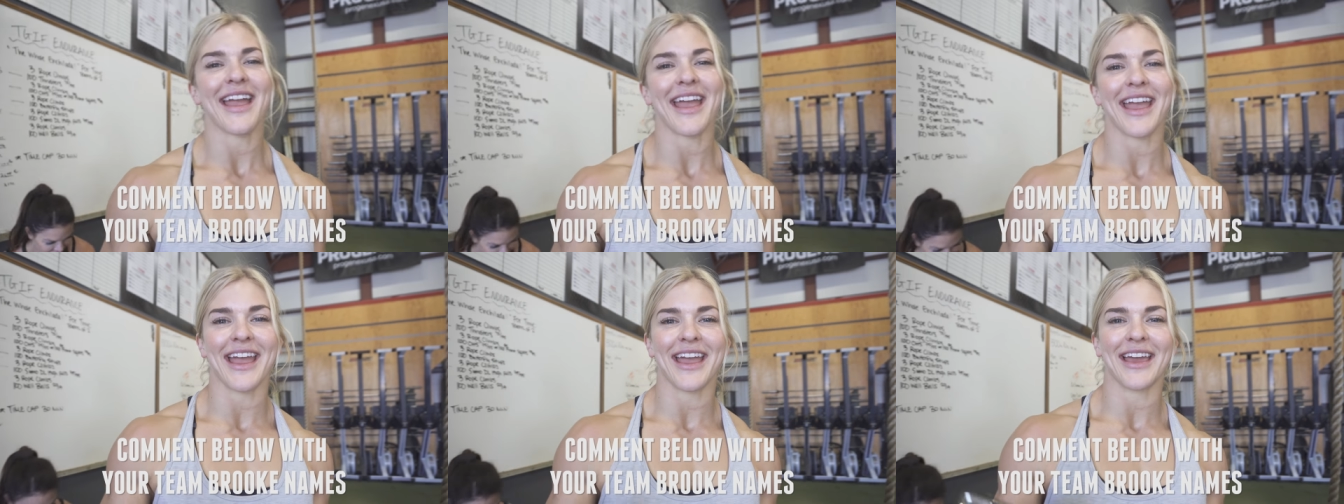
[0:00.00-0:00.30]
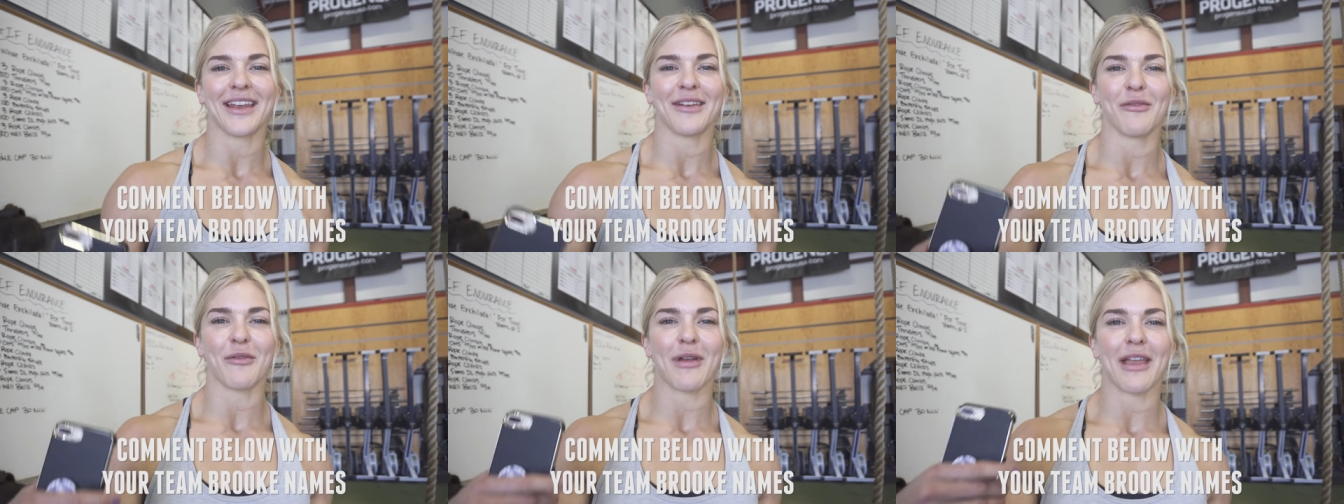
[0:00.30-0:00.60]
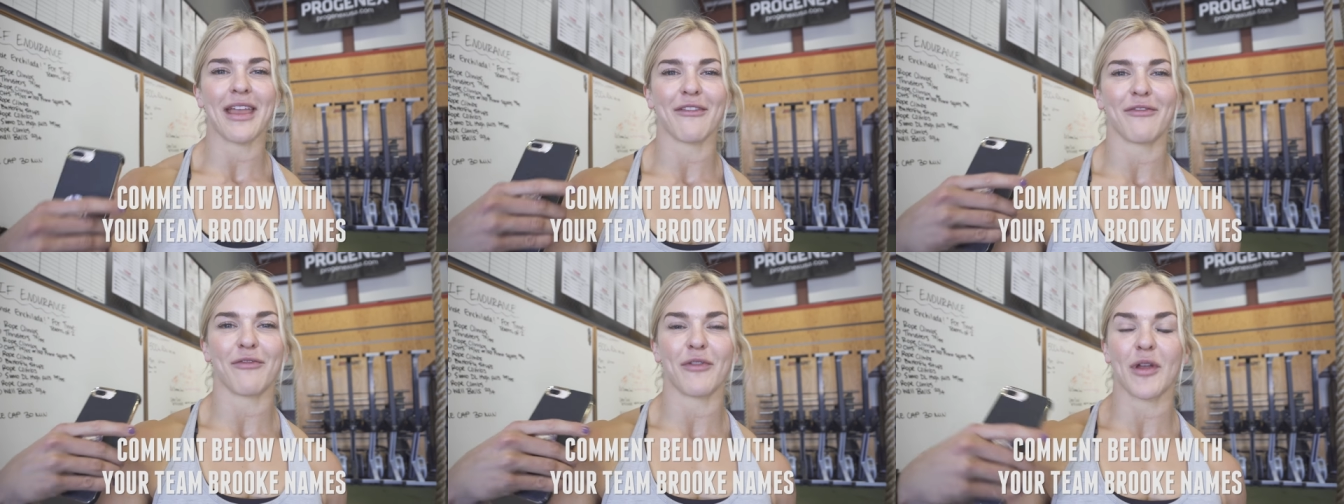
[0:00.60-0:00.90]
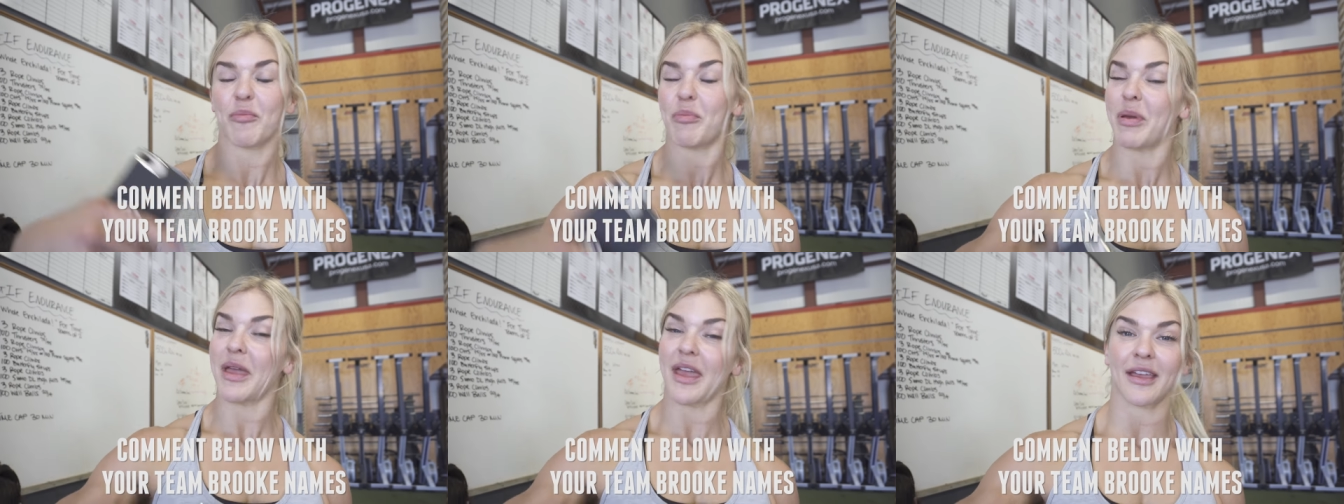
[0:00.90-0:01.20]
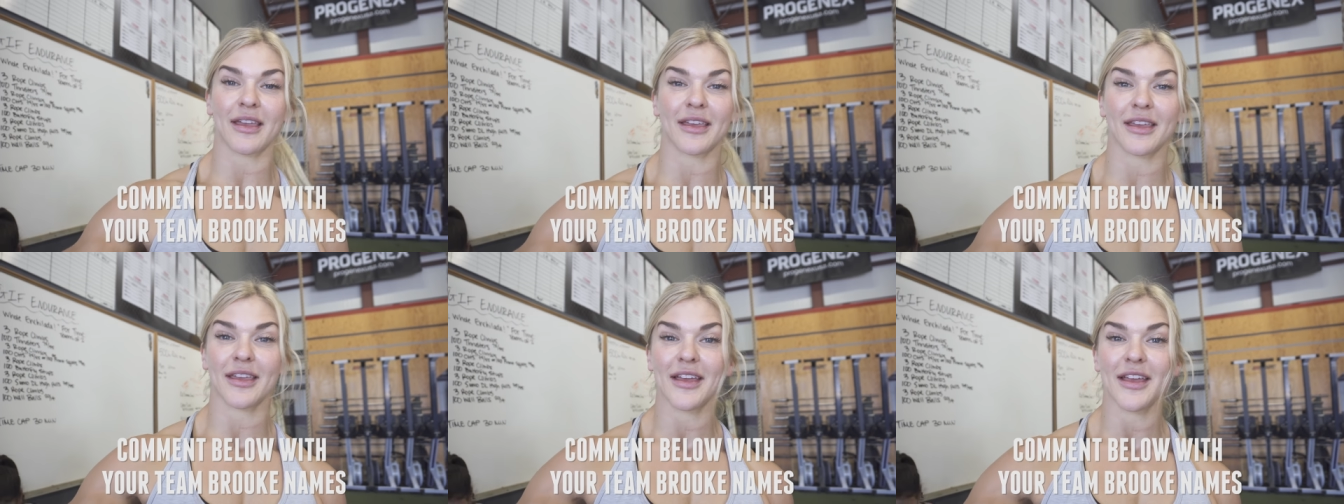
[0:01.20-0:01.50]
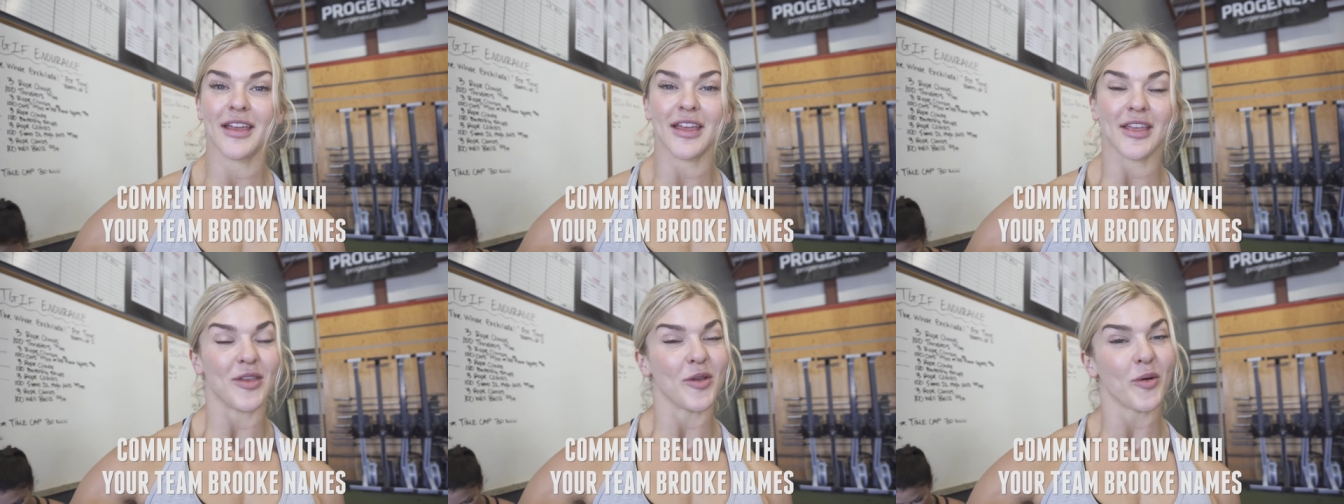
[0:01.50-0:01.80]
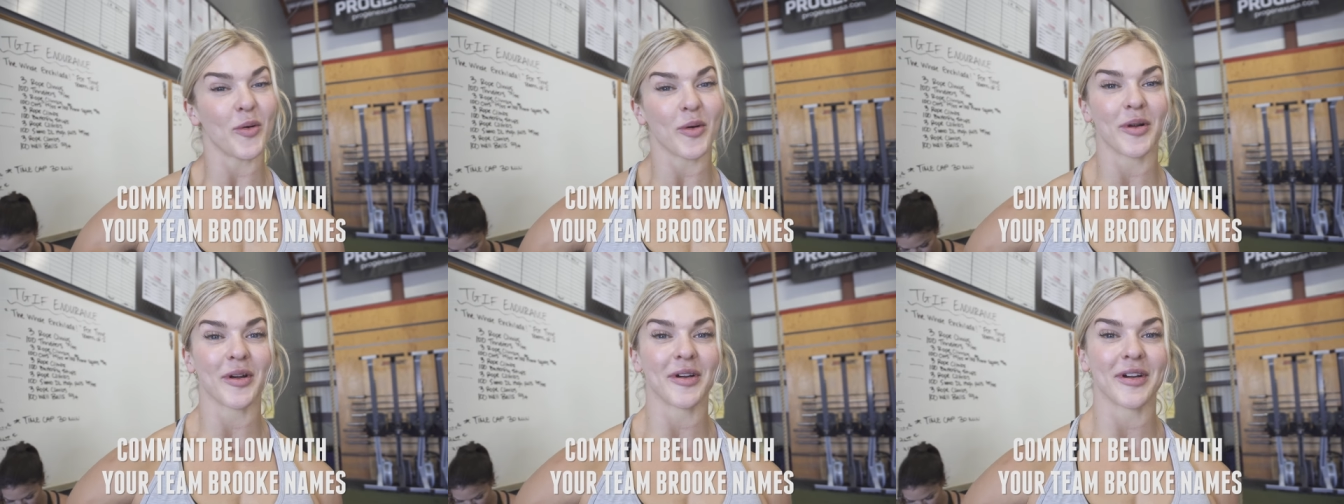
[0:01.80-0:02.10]
And if we pick
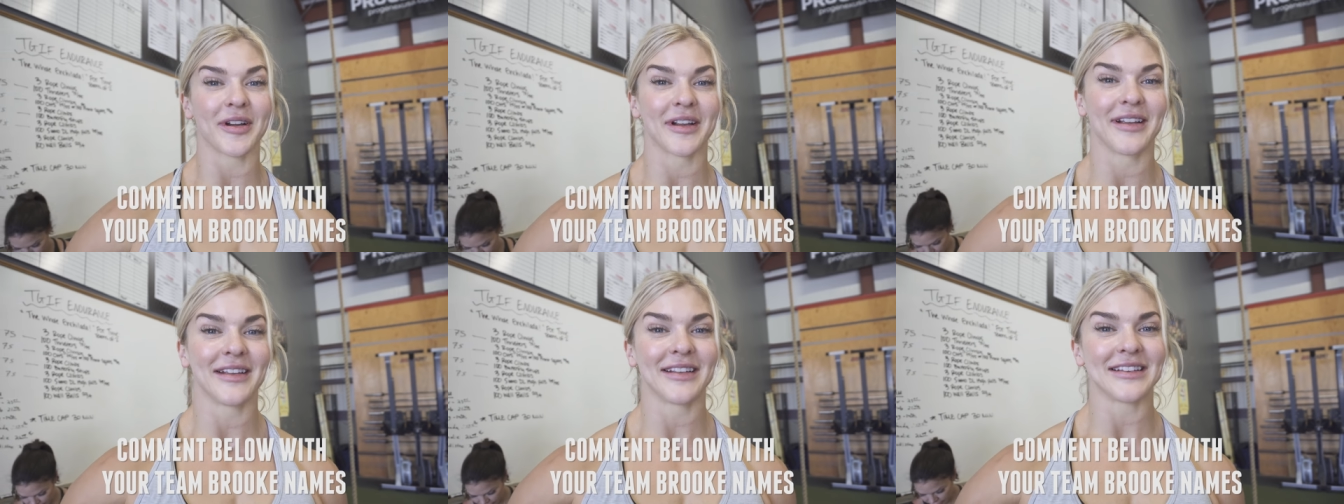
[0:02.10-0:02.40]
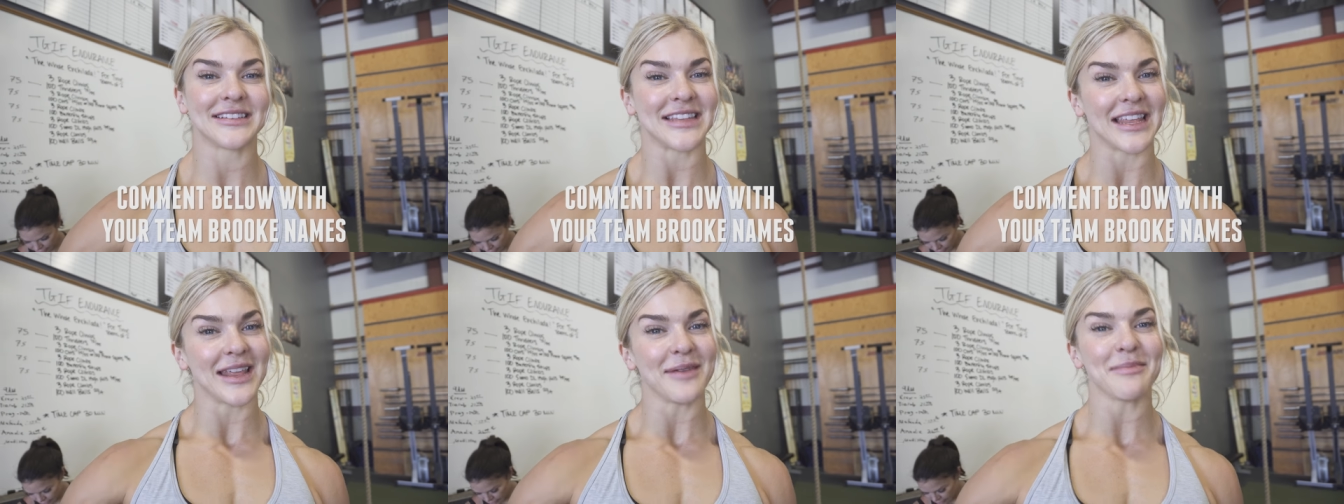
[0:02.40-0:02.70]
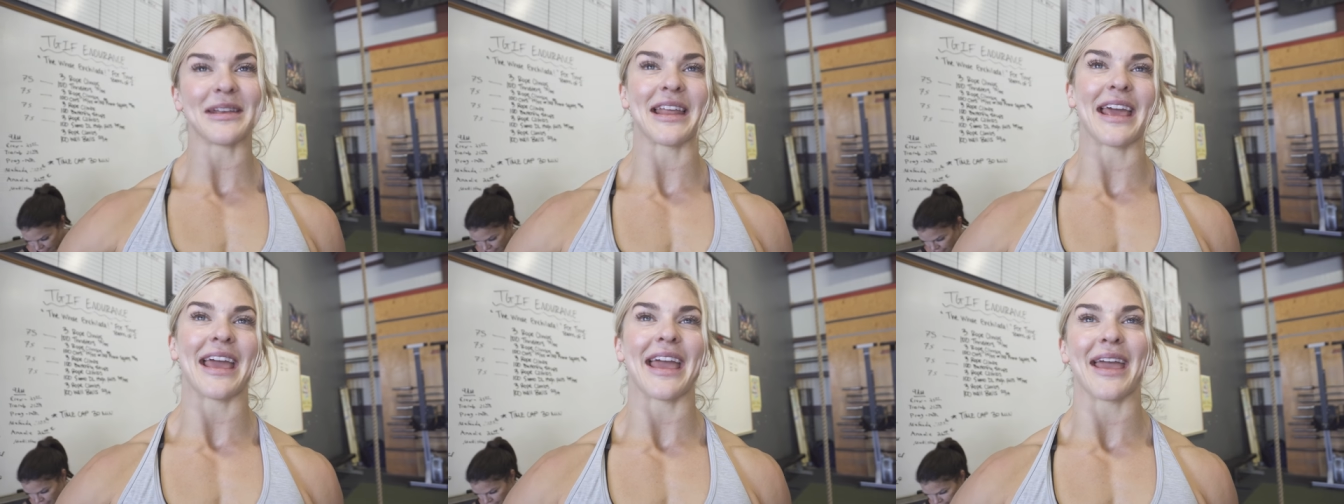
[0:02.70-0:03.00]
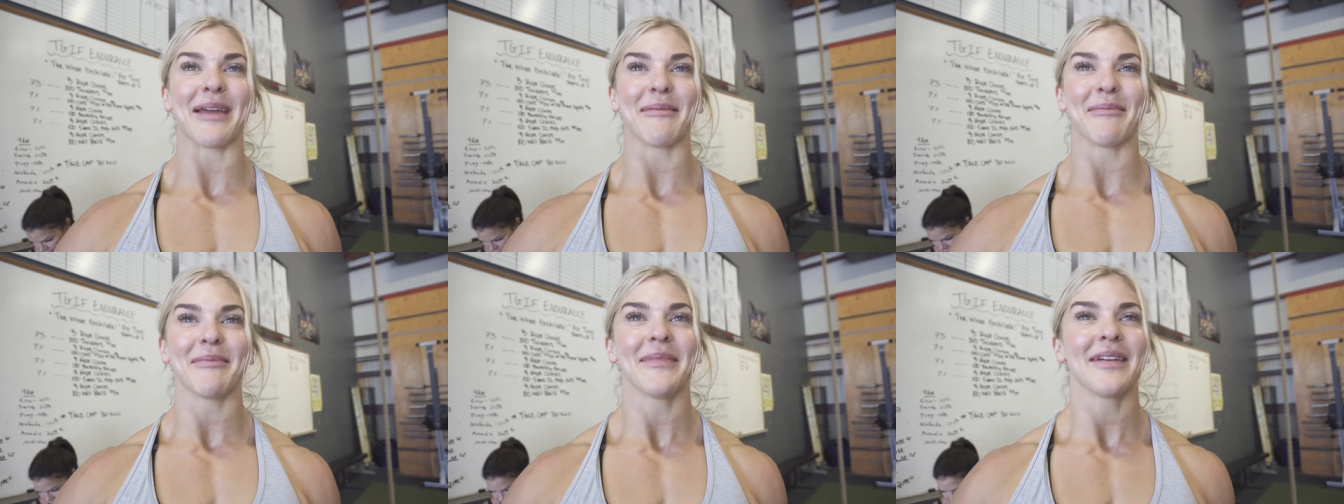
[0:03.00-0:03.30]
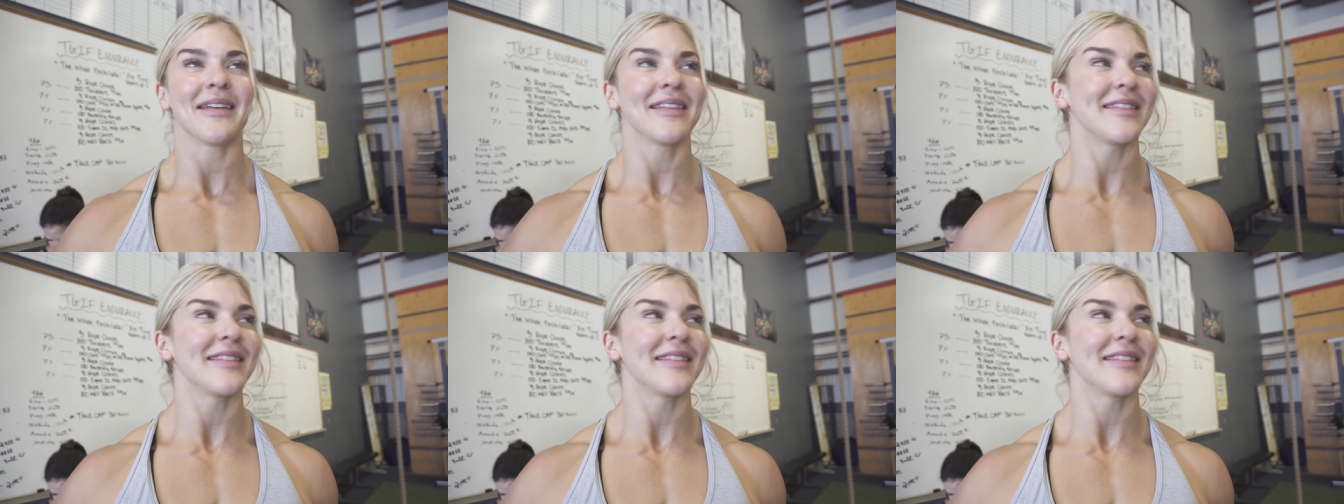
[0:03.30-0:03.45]
your team name,